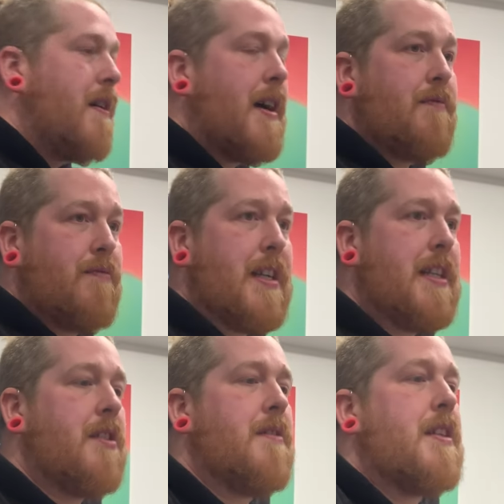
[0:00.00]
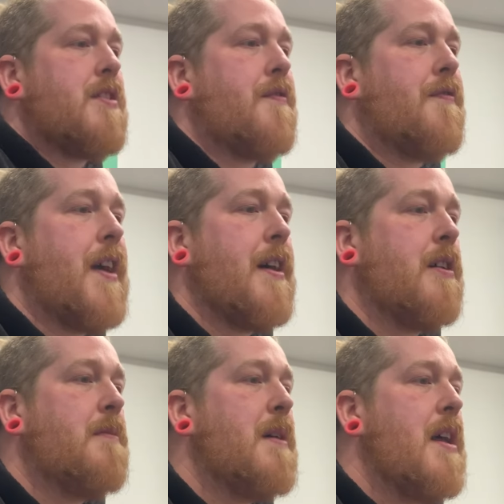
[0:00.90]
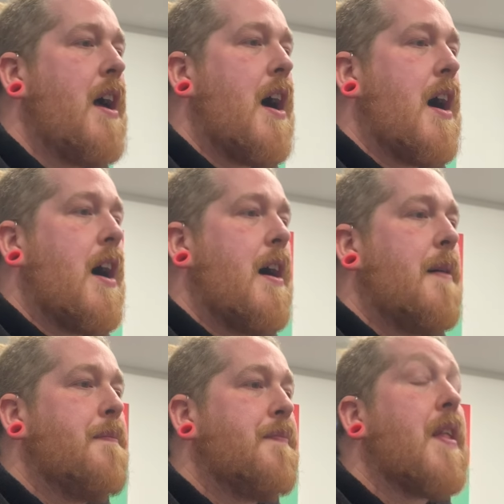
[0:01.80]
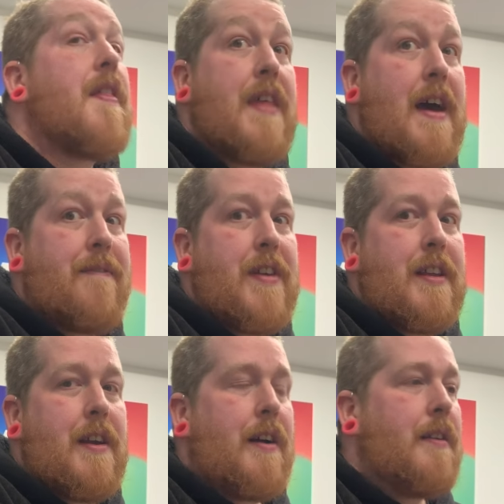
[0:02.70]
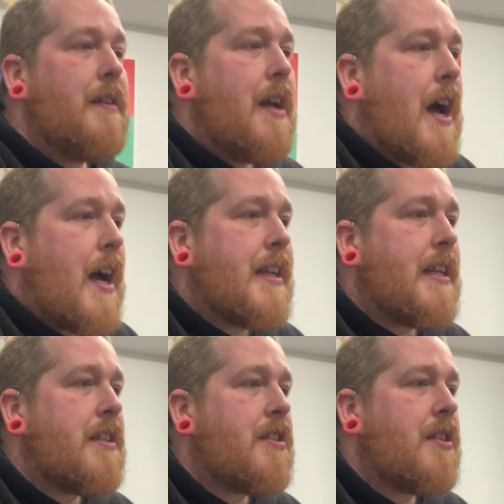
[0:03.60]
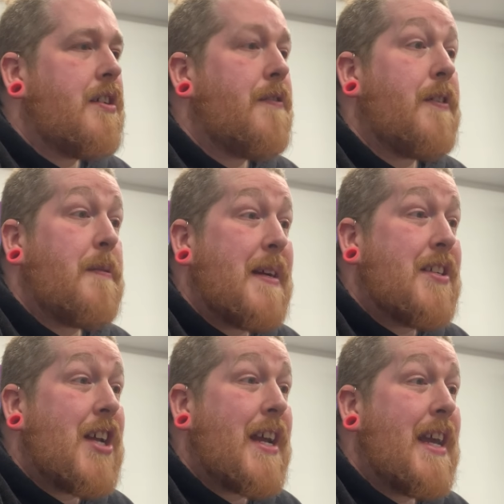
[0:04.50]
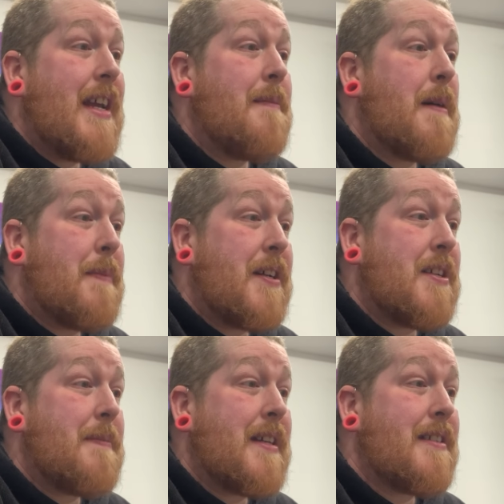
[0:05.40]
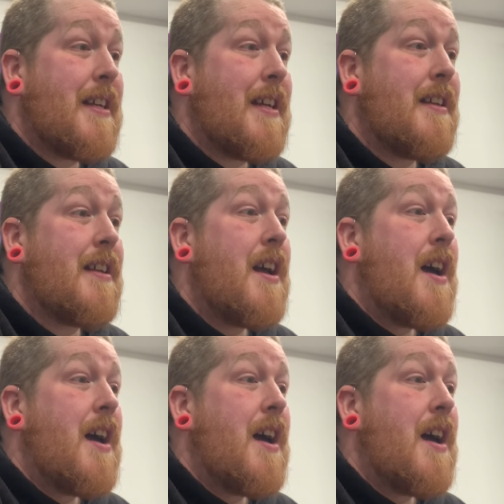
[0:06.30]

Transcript: I really do need to film that video. I need to film my check-in, my budget, bestie.